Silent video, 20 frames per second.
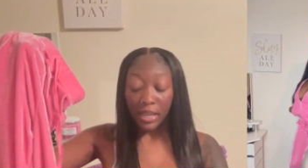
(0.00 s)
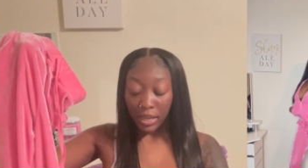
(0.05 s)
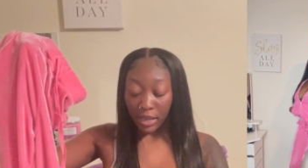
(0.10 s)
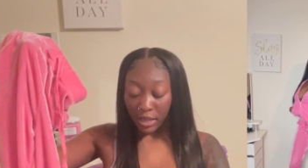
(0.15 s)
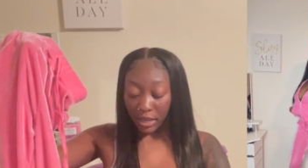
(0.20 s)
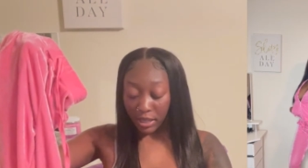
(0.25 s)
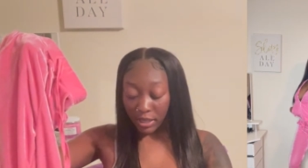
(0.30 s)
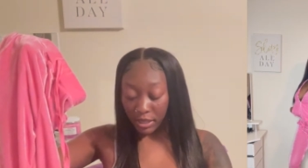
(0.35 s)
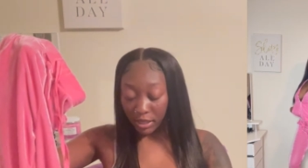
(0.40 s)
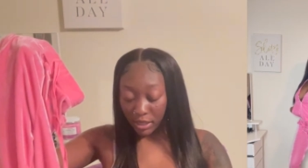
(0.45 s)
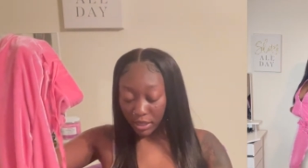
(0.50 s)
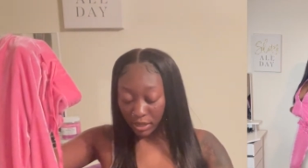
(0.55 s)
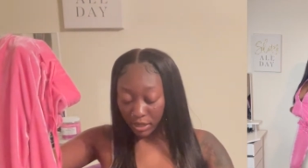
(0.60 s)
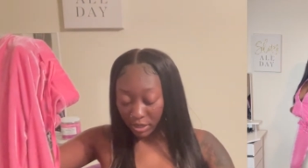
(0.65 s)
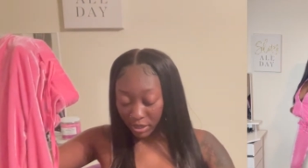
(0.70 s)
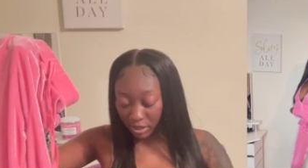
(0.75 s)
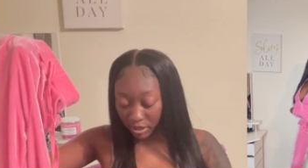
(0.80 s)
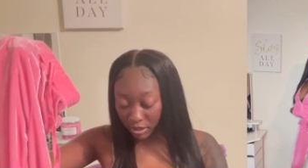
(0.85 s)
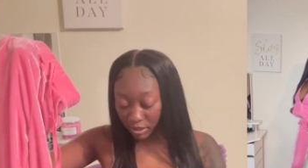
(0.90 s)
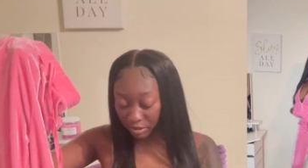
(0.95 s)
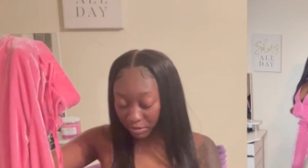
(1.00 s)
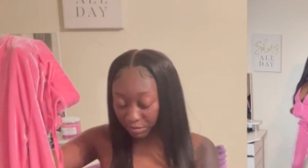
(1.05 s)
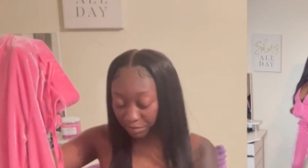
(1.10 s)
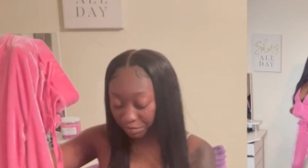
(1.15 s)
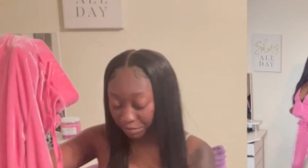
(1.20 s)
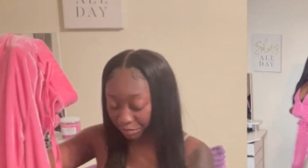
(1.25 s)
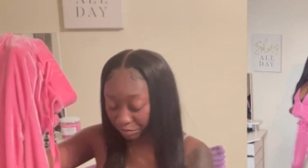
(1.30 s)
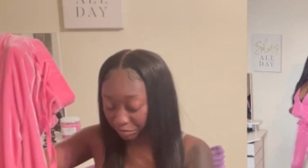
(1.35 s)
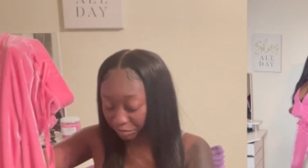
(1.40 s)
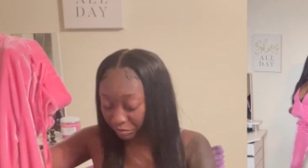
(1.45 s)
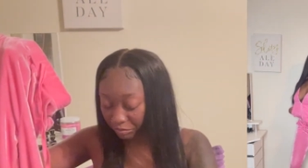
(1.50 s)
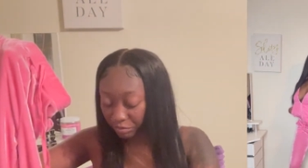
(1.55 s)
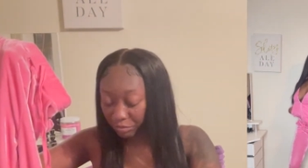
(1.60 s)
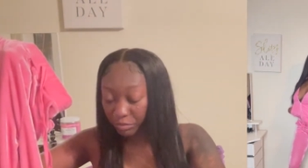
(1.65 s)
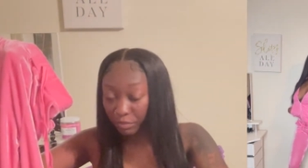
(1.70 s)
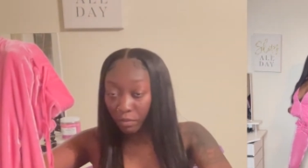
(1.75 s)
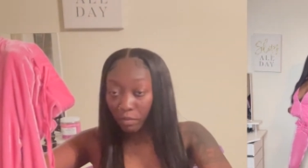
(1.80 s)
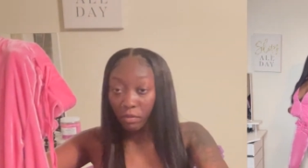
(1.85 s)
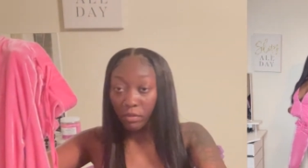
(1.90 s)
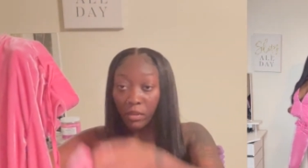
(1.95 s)
and then
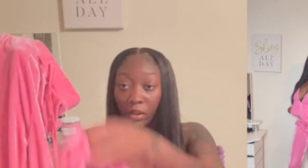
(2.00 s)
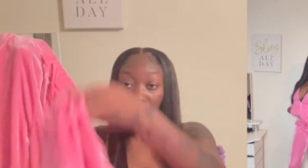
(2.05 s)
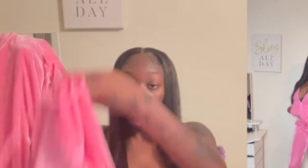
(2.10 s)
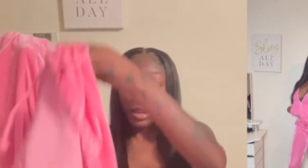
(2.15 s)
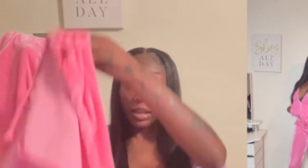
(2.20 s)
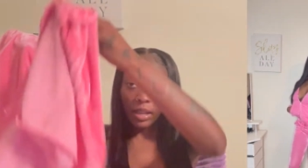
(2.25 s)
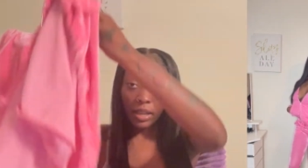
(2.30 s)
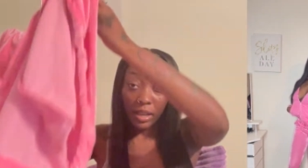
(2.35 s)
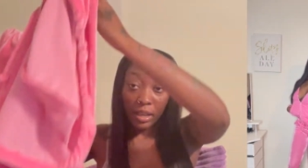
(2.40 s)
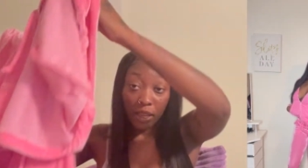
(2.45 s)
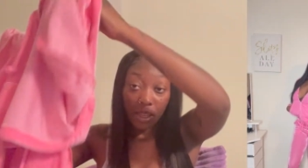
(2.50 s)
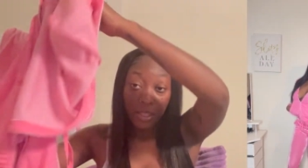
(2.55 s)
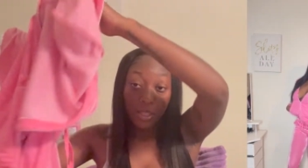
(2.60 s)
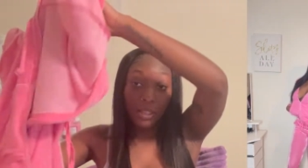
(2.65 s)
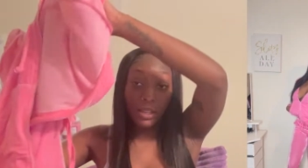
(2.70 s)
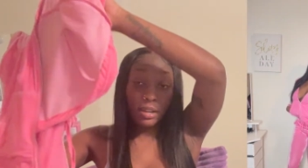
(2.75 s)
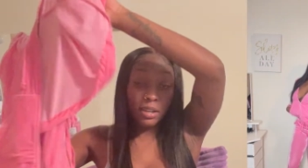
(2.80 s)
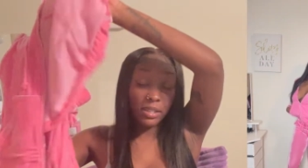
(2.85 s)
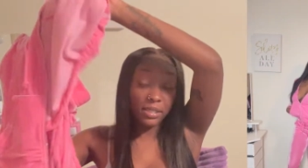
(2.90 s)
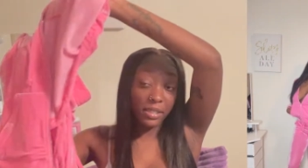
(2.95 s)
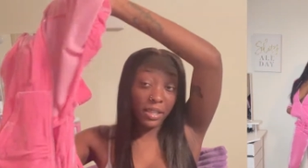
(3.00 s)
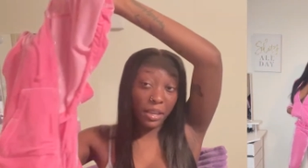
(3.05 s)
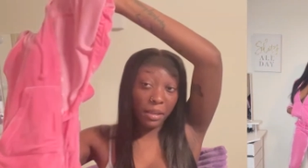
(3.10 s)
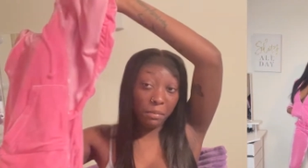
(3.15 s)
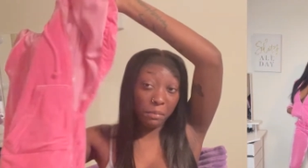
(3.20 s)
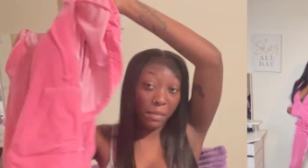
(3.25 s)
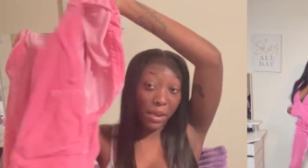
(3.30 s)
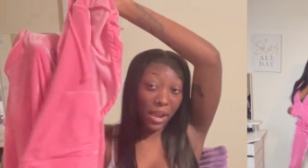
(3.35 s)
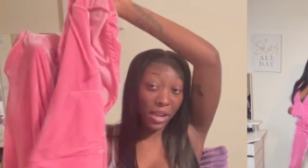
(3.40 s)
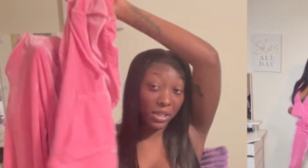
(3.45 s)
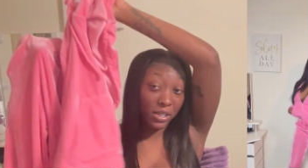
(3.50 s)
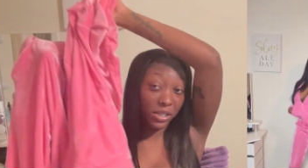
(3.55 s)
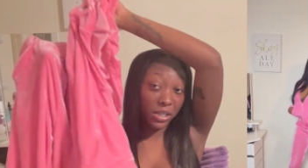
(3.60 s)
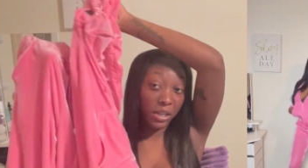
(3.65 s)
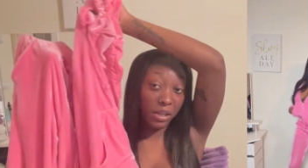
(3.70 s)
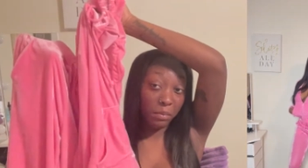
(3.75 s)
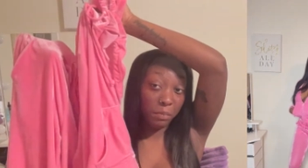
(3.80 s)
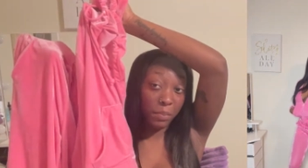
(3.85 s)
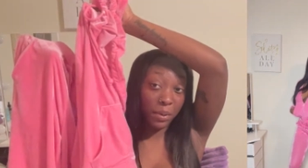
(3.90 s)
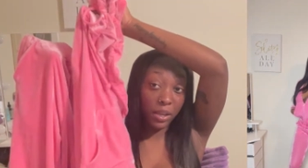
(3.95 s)
there is a
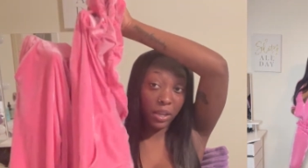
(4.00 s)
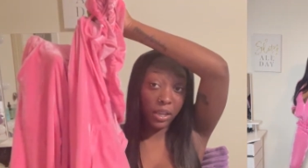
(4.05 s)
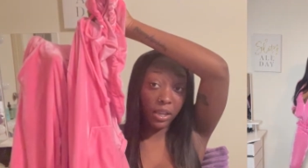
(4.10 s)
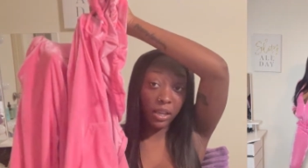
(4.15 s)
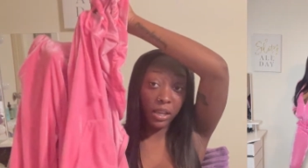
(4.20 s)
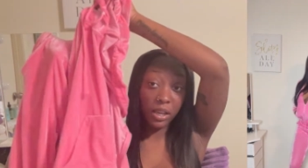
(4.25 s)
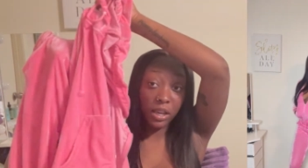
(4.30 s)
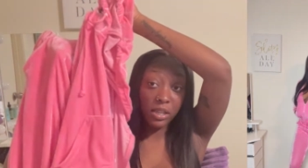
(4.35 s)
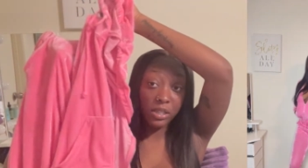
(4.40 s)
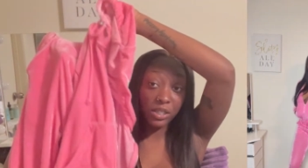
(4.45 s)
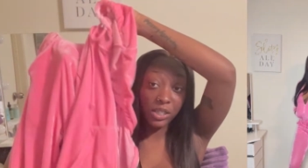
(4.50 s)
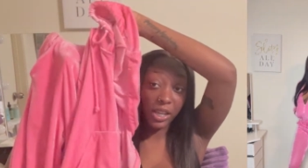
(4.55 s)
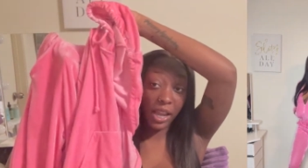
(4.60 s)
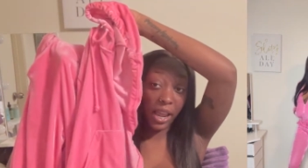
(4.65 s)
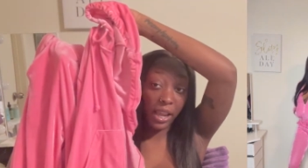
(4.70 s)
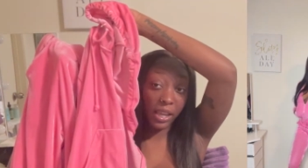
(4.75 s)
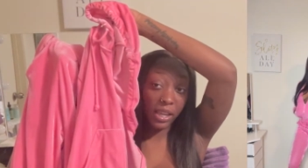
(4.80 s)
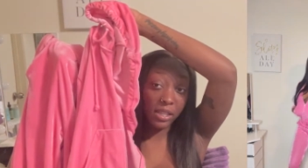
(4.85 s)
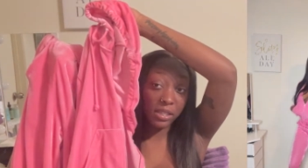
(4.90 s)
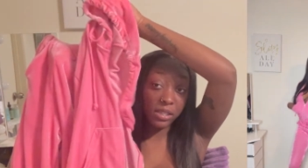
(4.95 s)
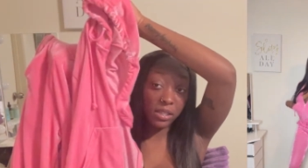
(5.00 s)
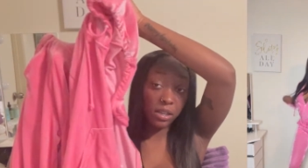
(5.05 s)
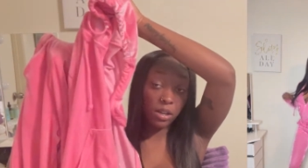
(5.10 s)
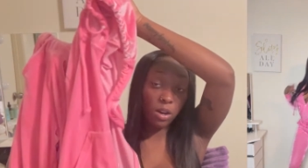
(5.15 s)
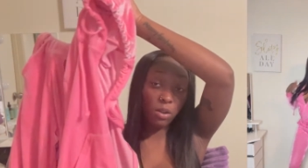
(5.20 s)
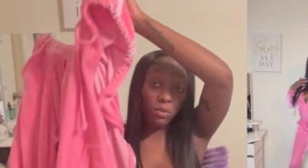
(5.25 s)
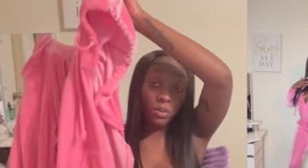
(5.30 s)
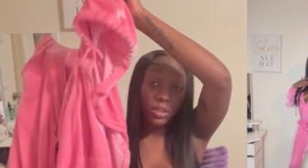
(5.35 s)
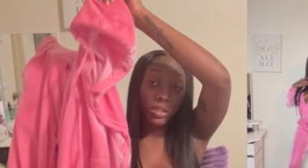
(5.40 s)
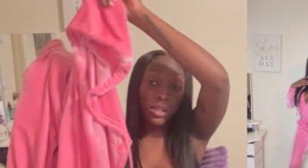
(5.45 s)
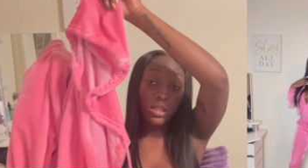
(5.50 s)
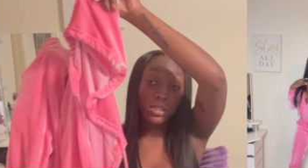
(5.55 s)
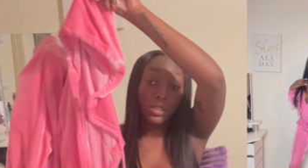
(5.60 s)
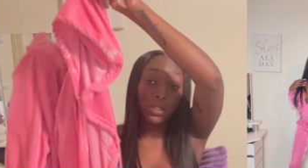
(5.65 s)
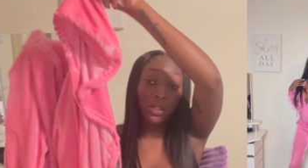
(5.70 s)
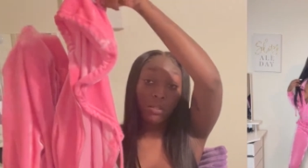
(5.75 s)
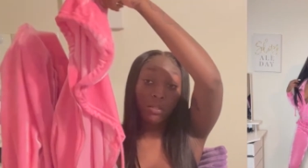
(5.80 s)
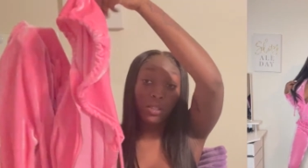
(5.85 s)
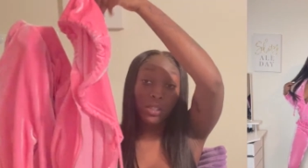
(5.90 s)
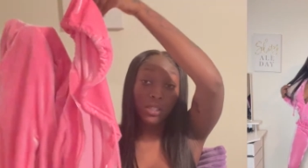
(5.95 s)
matching pink jacket to go with it.
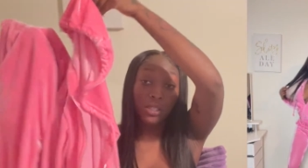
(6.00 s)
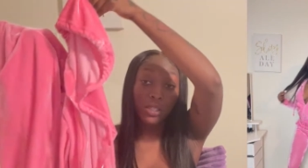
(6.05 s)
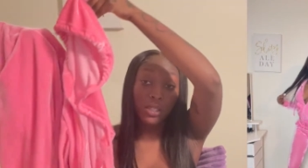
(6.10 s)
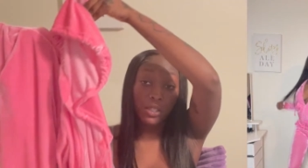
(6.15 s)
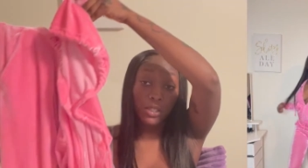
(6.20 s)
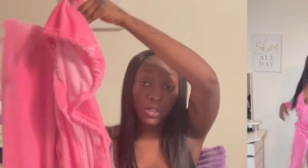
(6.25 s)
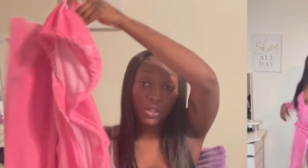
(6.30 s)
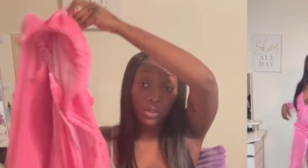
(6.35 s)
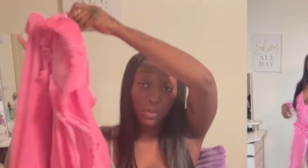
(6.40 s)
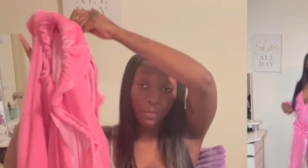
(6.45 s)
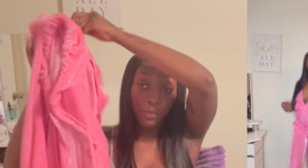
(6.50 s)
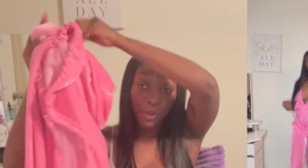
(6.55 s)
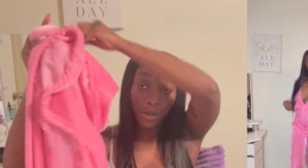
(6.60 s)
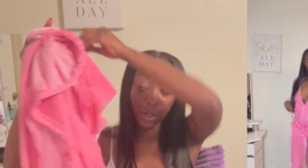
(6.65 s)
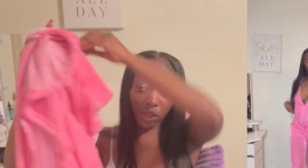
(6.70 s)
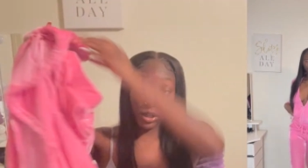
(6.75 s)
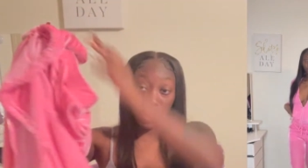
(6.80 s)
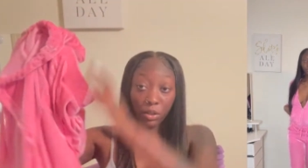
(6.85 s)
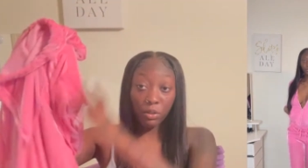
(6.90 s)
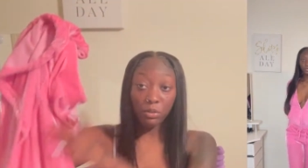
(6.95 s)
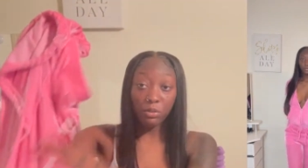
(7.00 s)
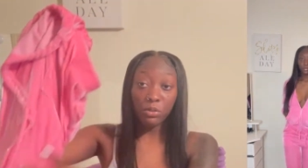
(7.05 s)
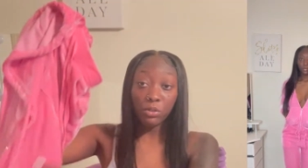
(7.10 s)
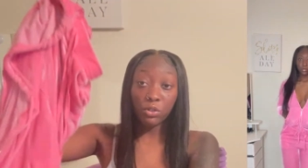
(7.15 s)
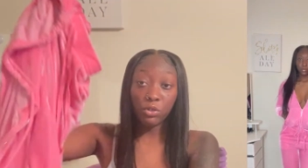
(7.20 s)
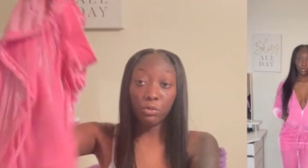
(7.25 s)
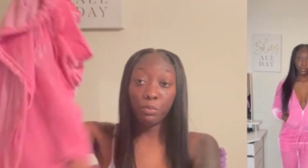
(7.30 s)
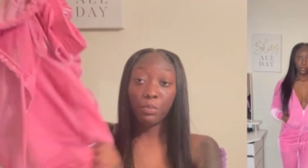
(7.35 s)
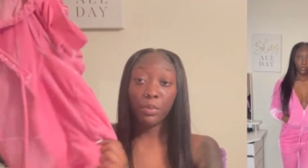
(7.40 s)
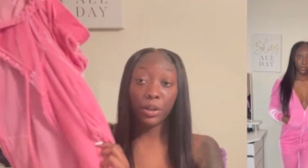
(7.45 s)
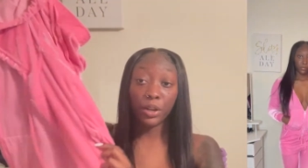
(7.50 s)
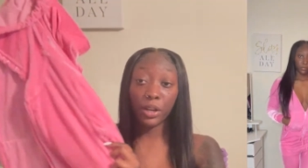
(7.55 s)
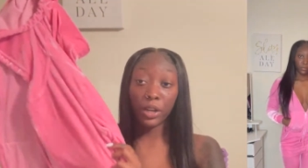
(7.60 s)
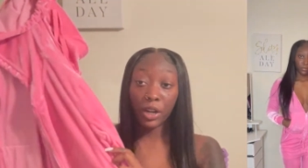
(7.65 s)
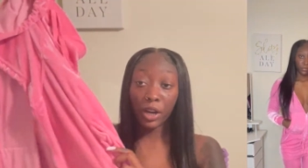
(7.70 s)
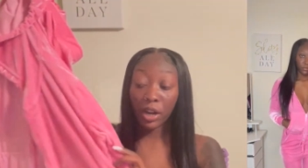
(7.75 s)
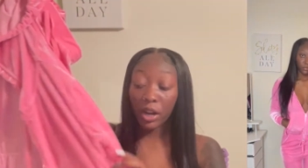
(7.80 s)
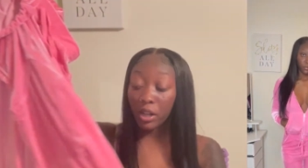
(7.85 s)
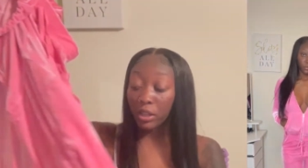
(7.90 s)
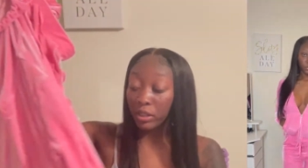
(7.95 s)
So this is super cute, super
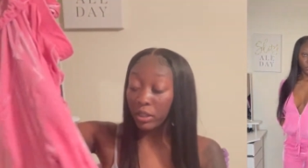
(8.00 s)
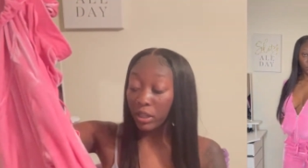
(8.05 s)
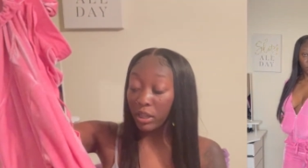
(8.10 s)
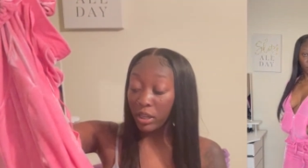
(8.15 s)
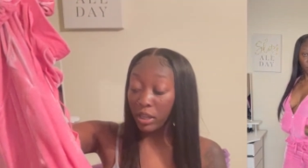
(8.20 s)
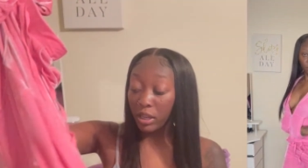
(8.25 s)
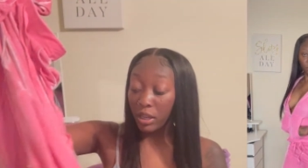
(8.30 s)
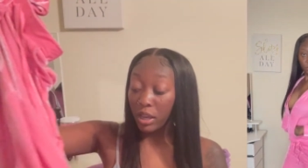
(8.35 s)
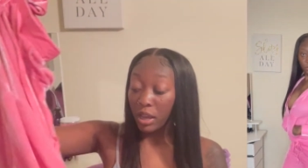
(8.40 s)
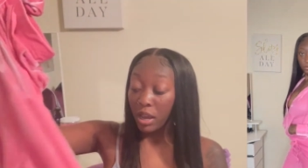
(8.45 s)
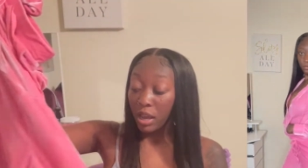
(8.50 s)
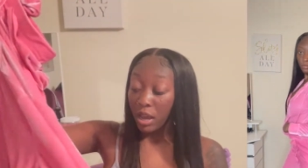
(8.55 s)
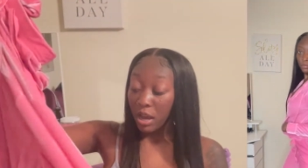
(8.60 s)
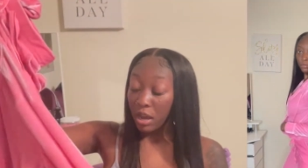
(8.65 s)
girly.